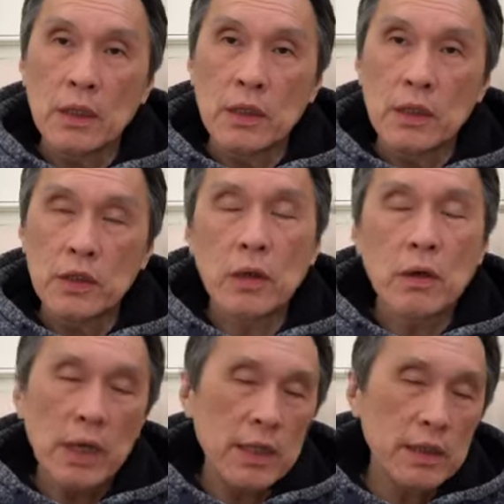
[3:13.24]

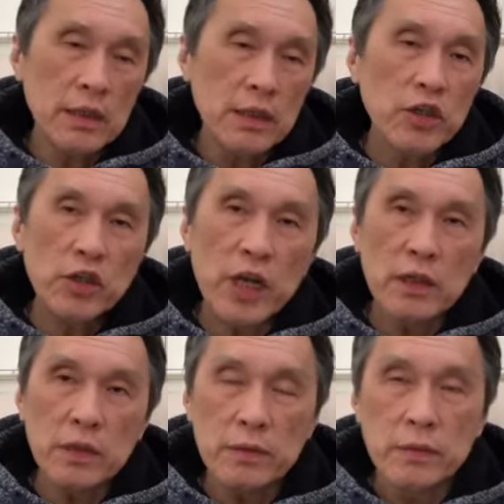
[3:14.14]
So as in this
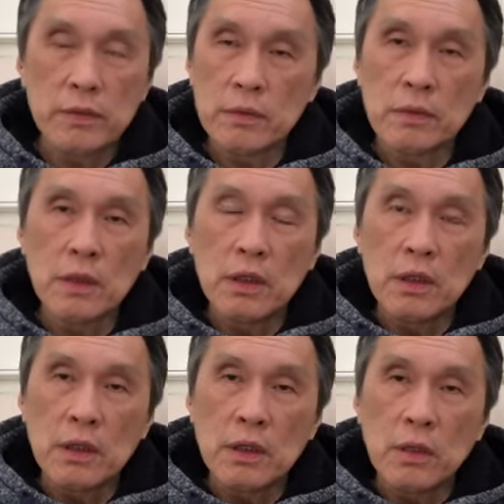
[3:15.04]
channel,
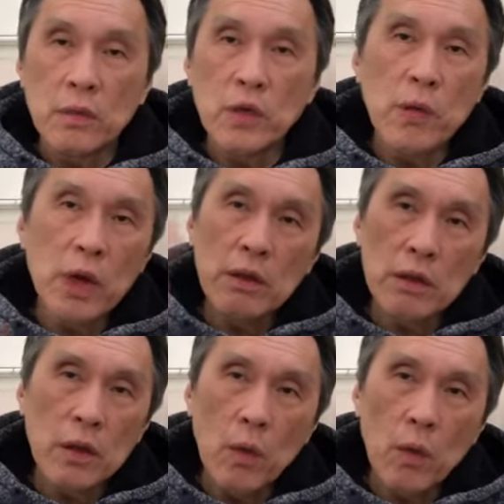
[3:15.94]
we want to
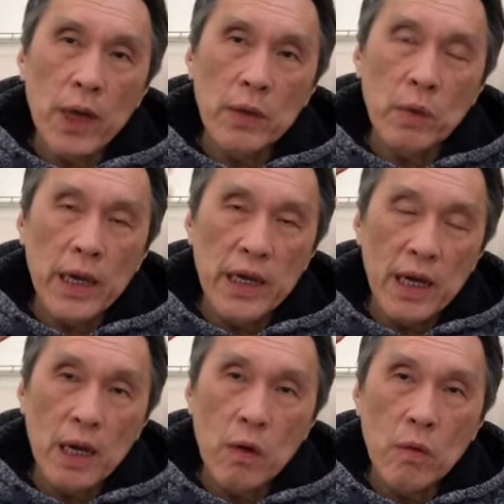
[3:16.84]
know what, why,
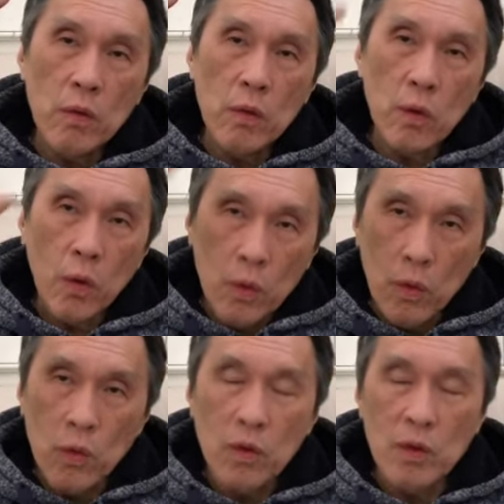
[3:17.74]
how,
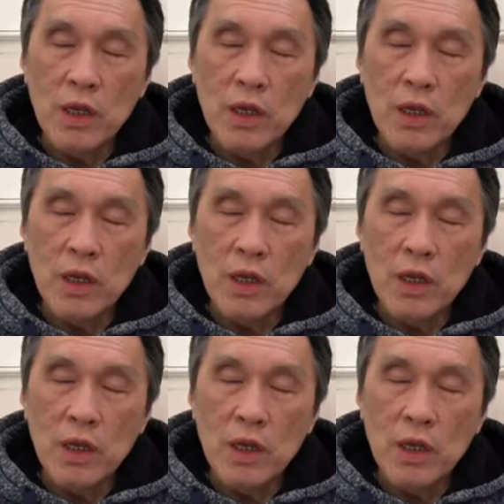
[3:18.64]
who.